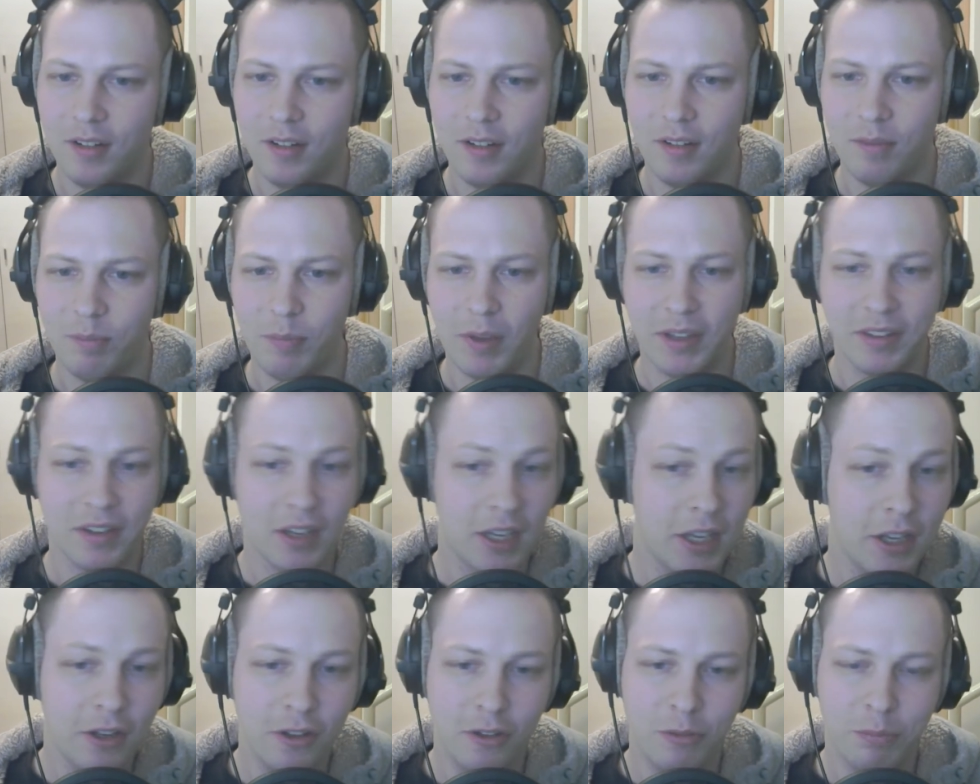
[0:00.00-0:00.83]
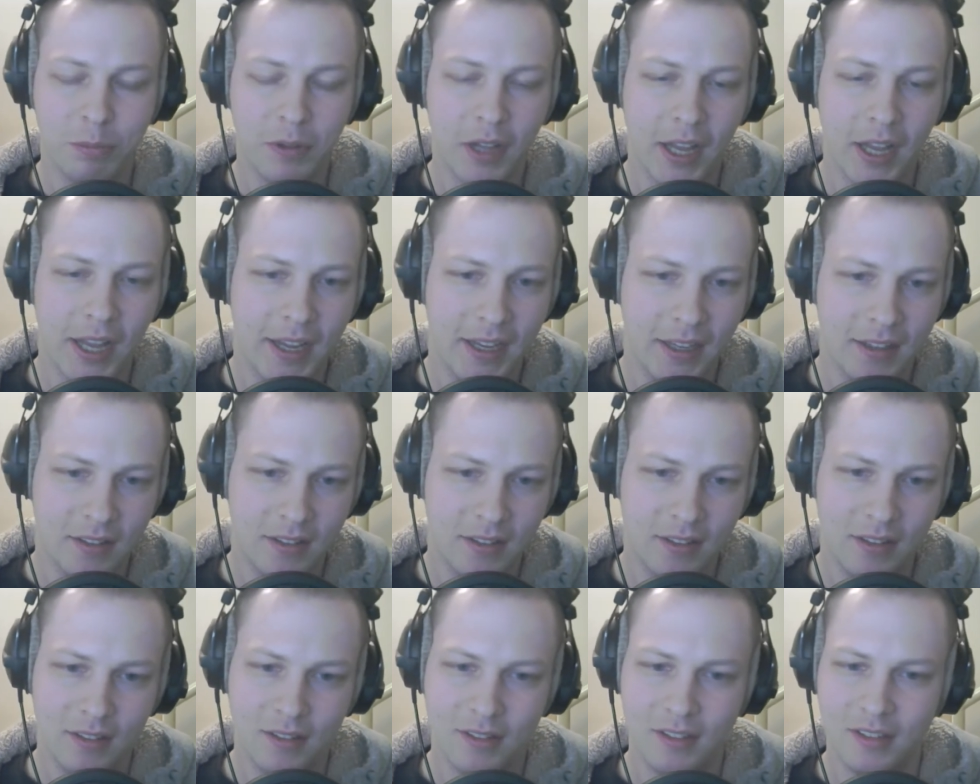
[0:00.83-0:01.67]
makes a huge play,
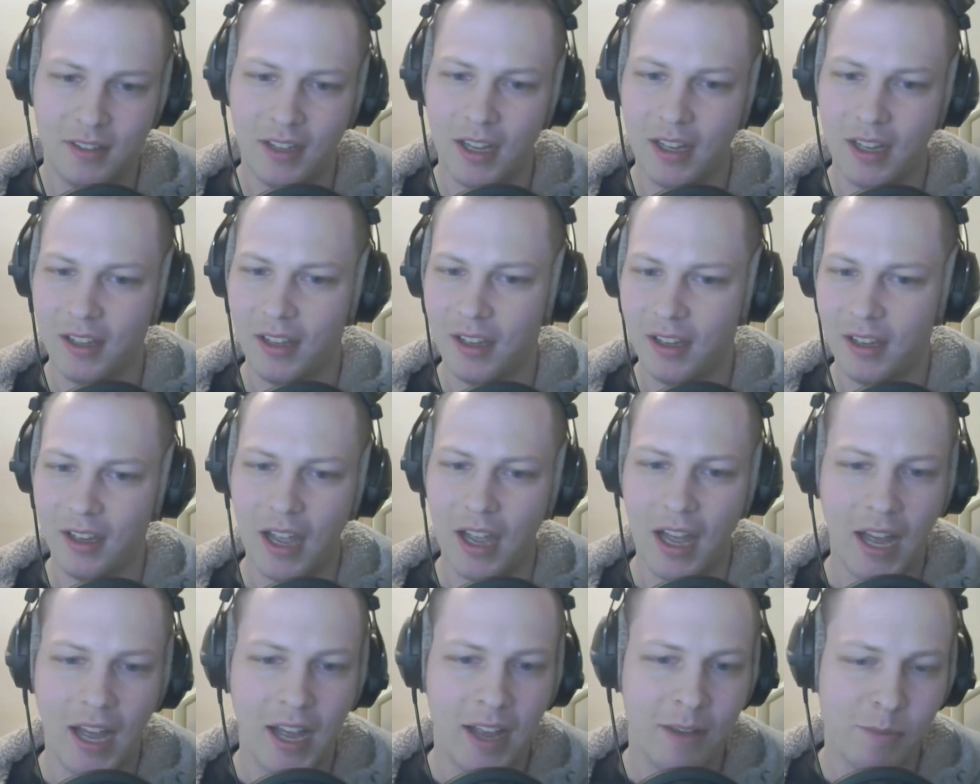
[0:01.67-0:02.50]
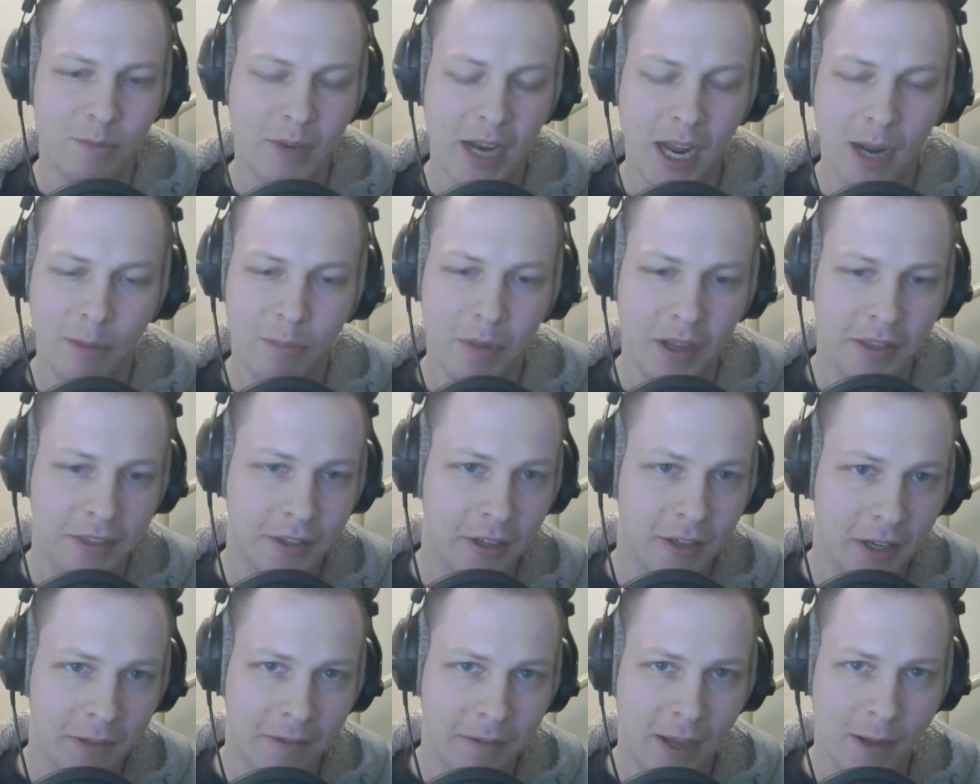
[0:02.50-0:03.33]
I'm down by
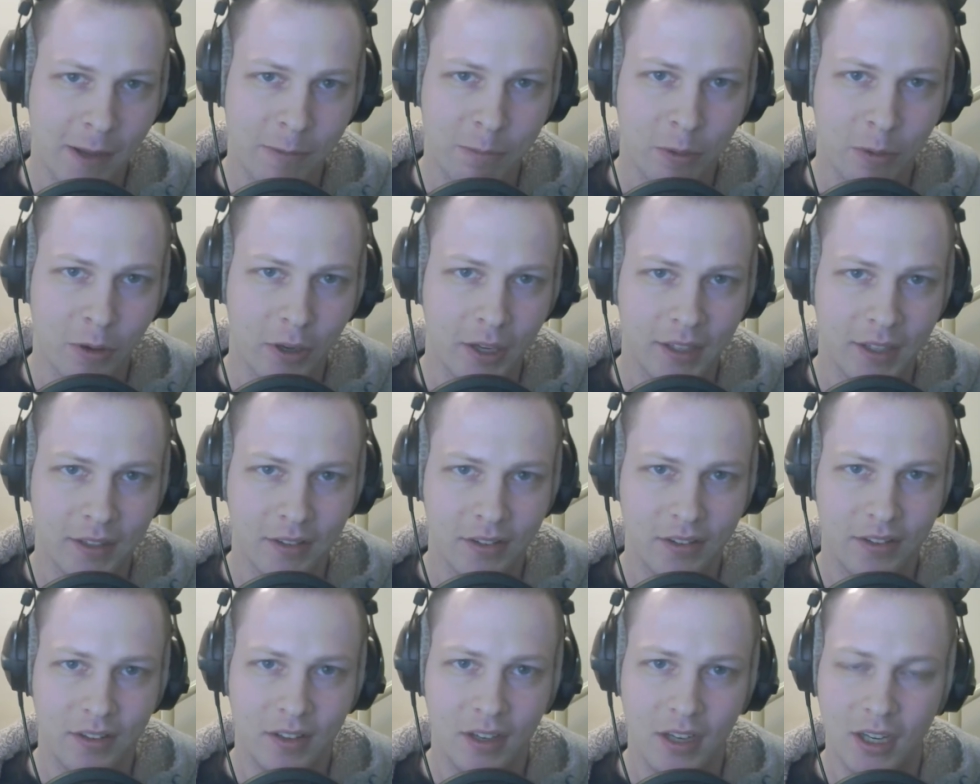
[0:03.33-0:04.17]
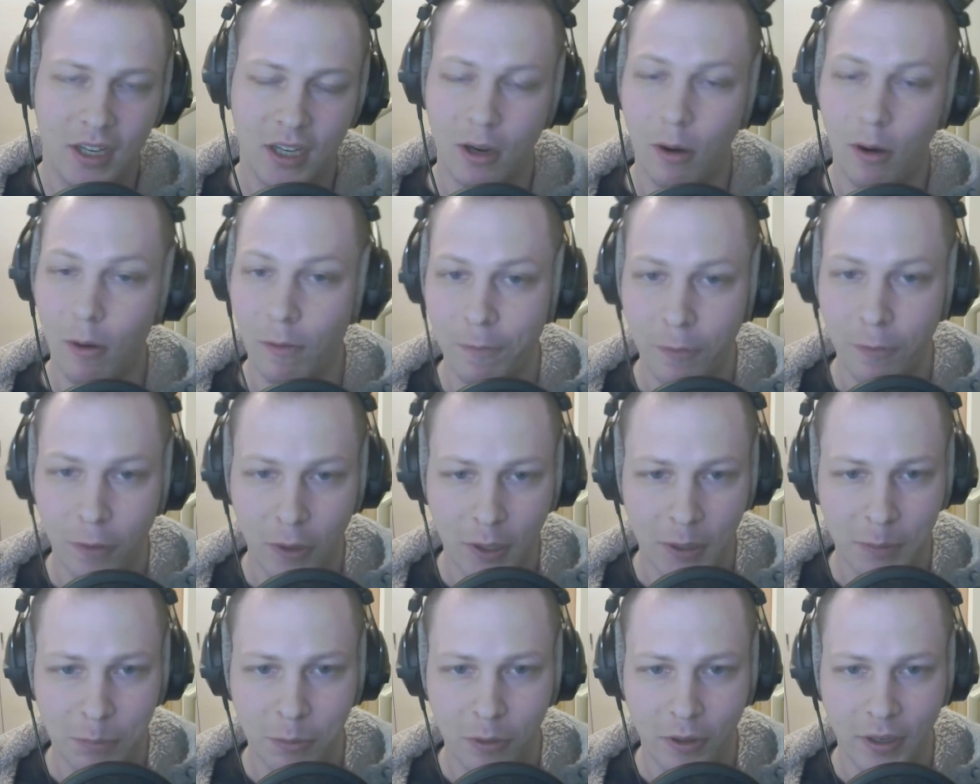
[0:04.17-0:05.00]
35 points or
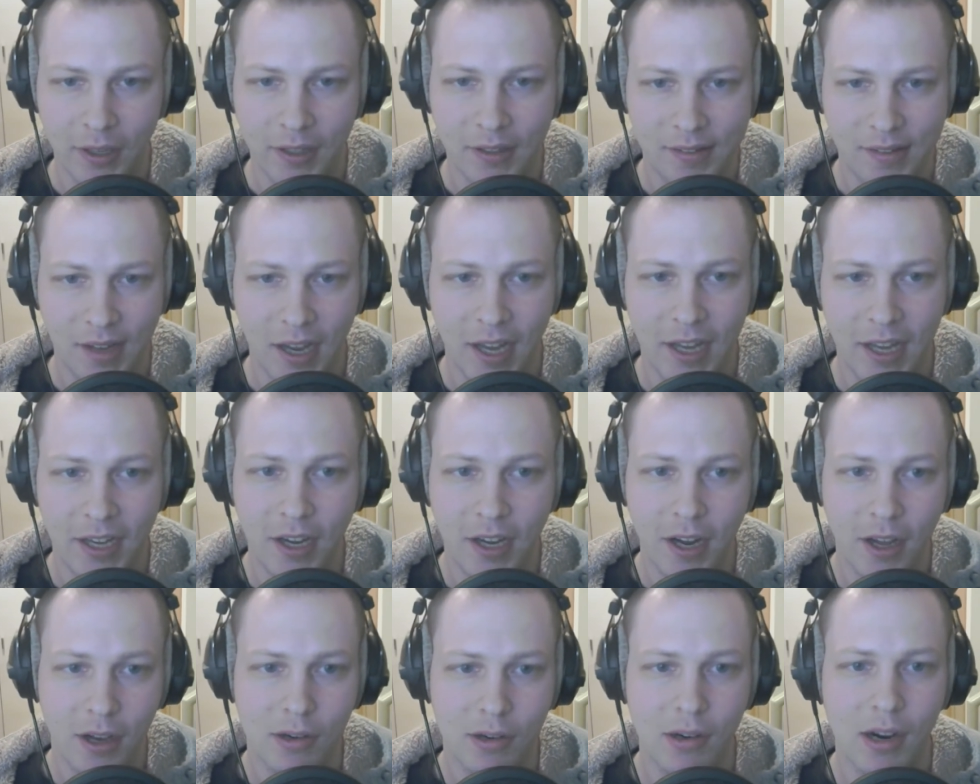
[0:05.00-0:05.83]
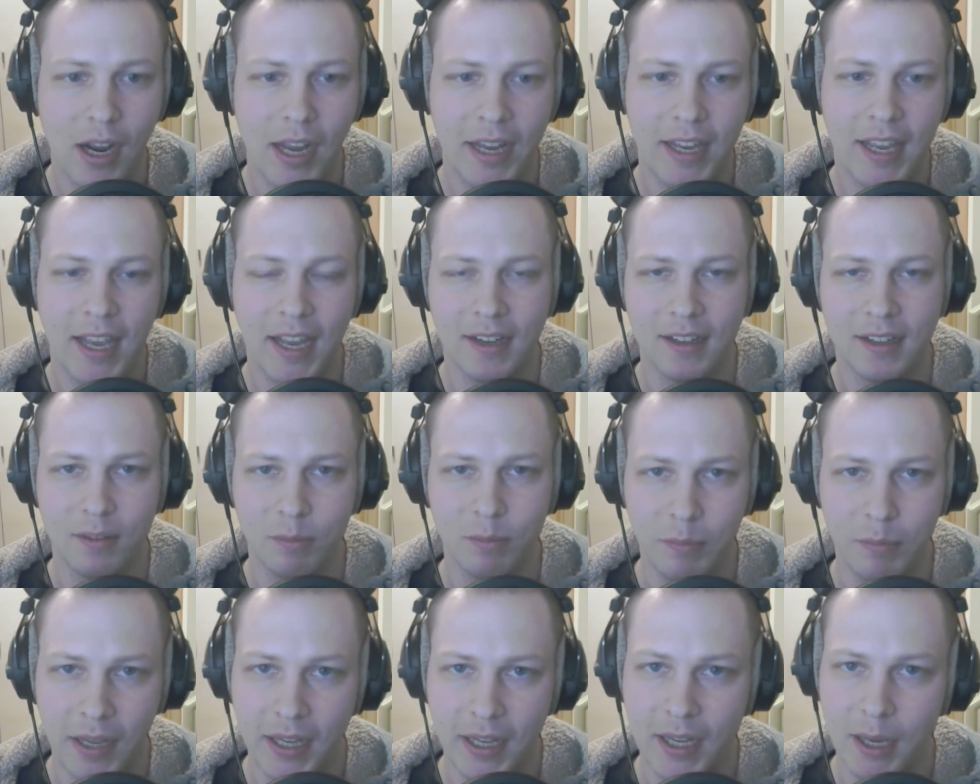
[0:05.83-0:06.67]
40 points. I know I can't
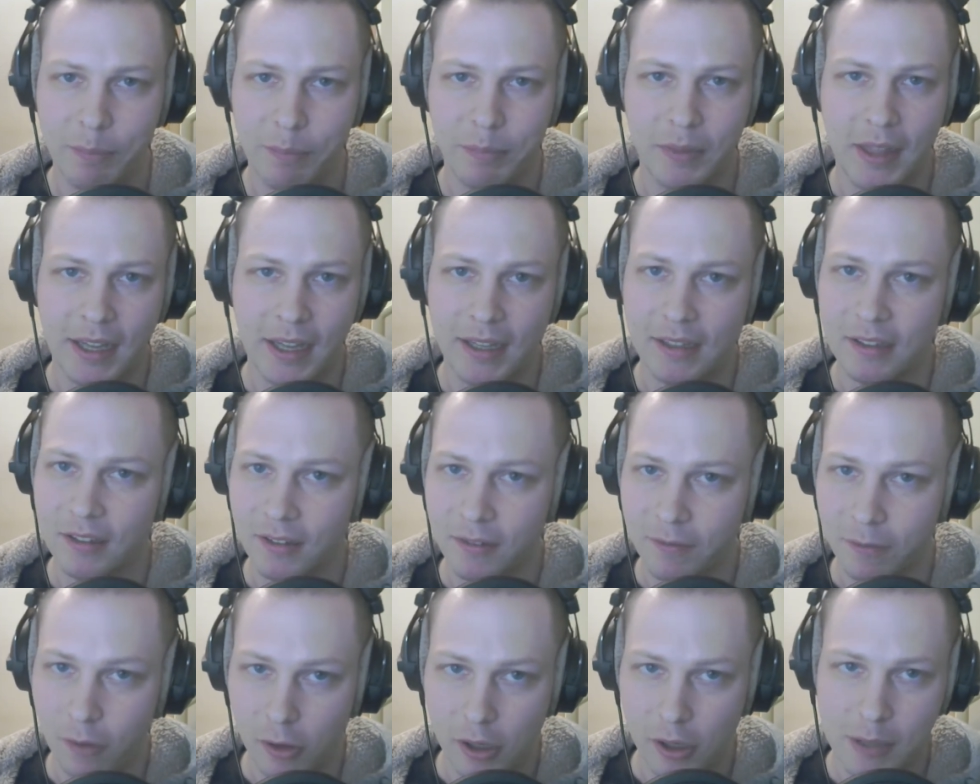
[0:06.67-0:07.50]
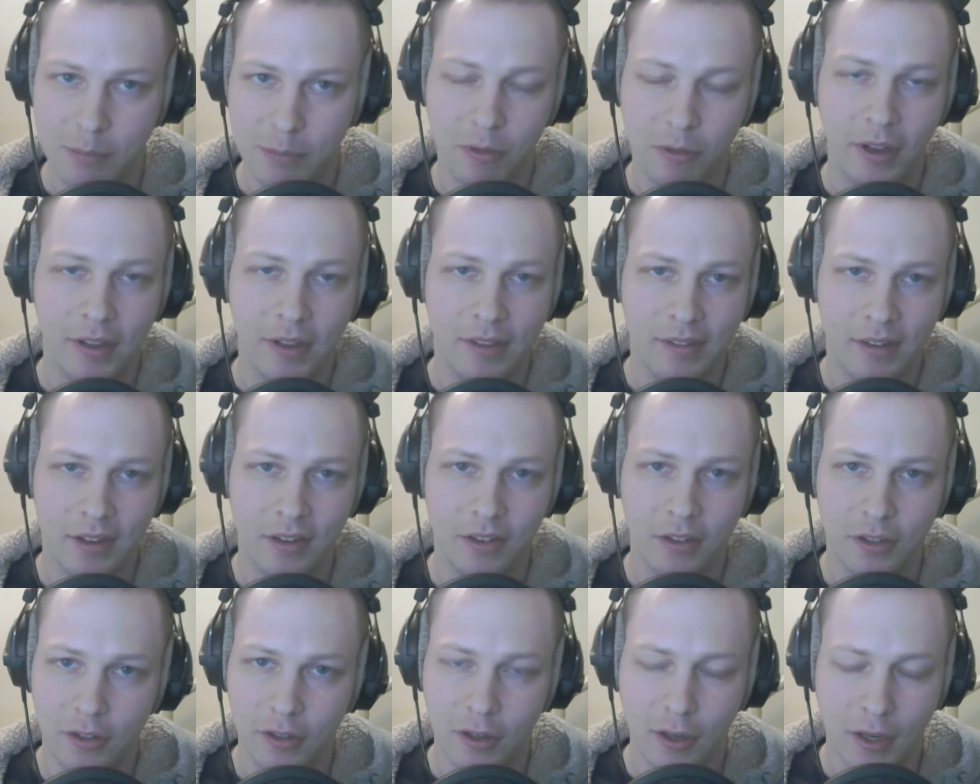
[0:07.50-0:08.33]
make up that 40 points in
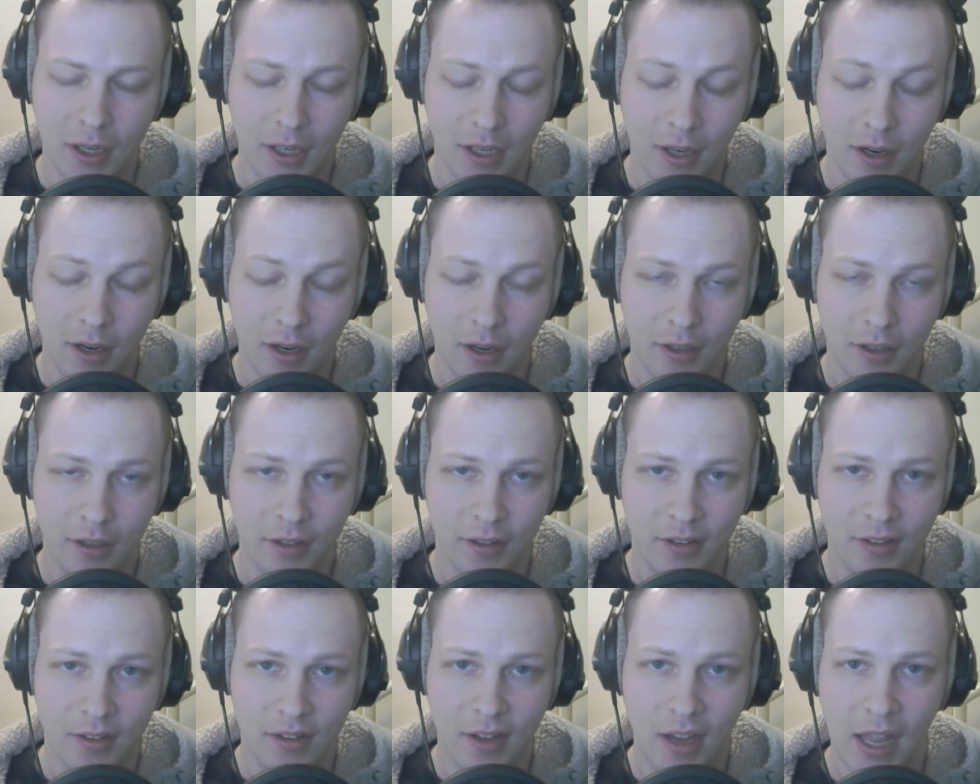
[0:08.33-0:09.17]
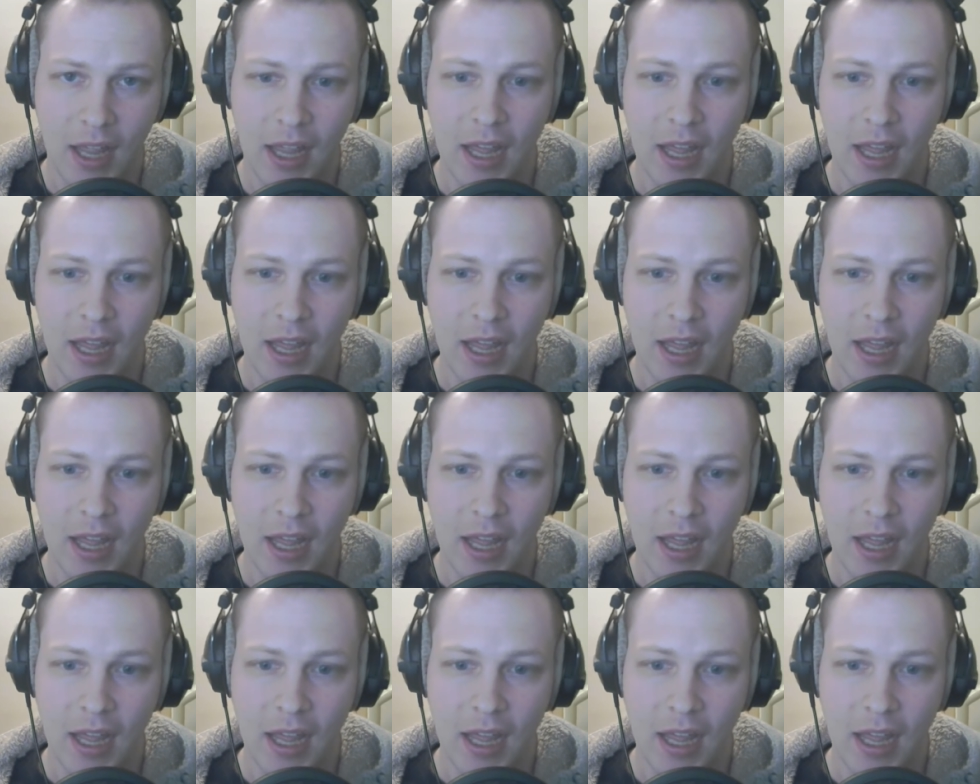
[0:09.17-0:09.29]
2 cards.